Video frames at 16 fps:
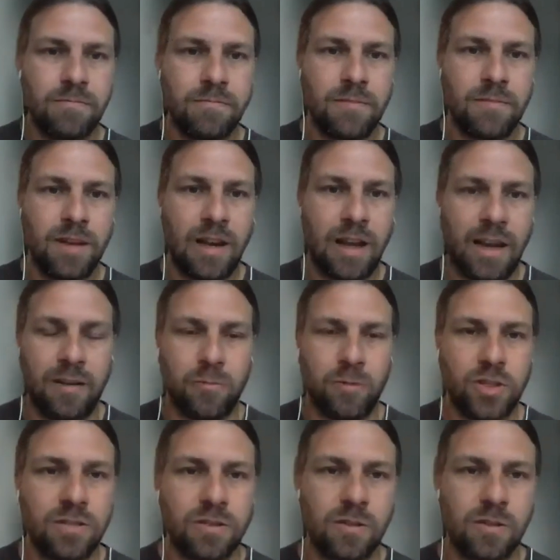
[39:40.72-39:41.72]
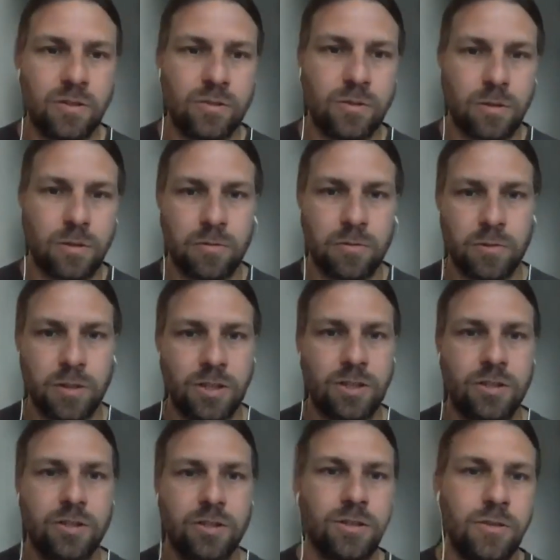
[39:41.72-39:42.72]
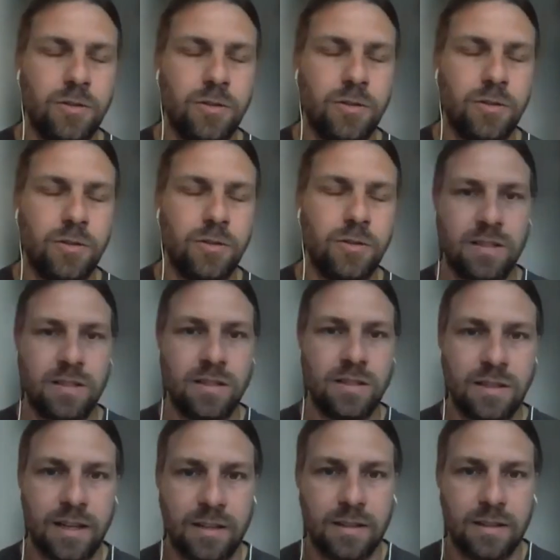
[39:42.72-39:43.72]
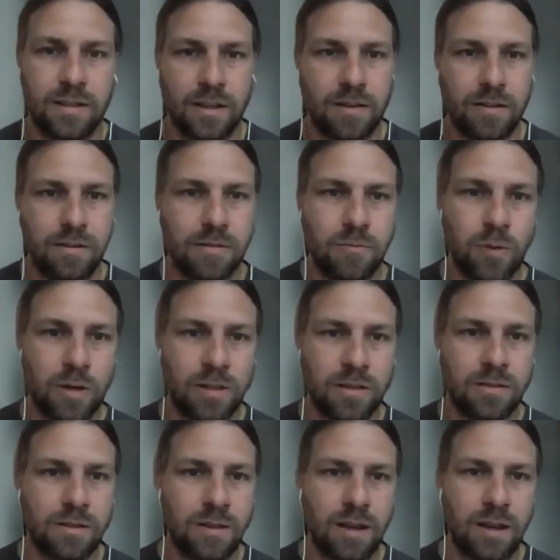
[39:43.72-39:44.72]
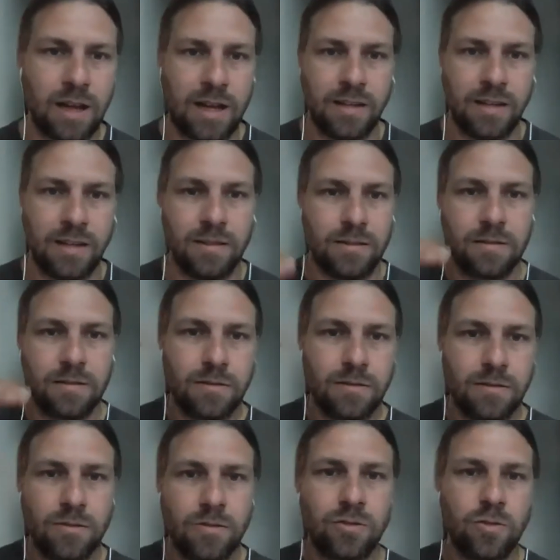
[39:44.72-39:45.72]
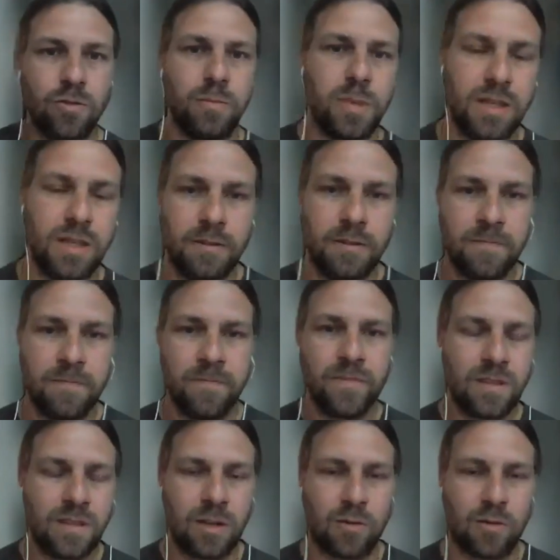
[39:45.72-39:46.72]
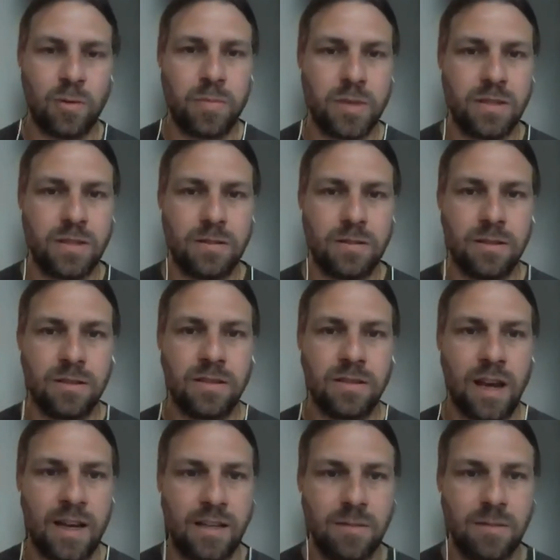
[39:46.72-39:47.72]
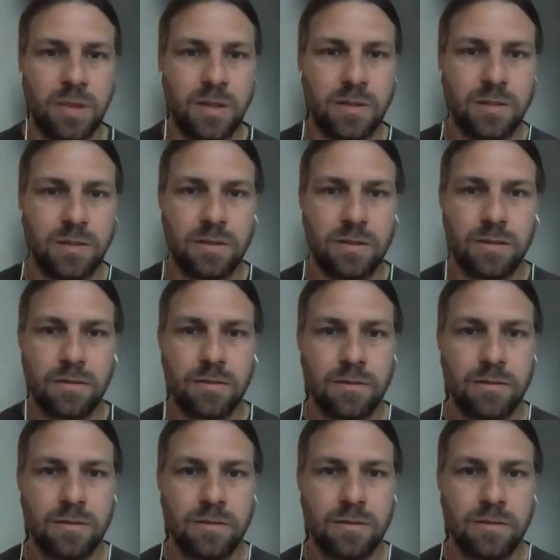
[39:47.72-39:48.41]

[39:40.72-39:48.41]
line which is a control, which you know what's inside and what the lines should be, that would be the size, because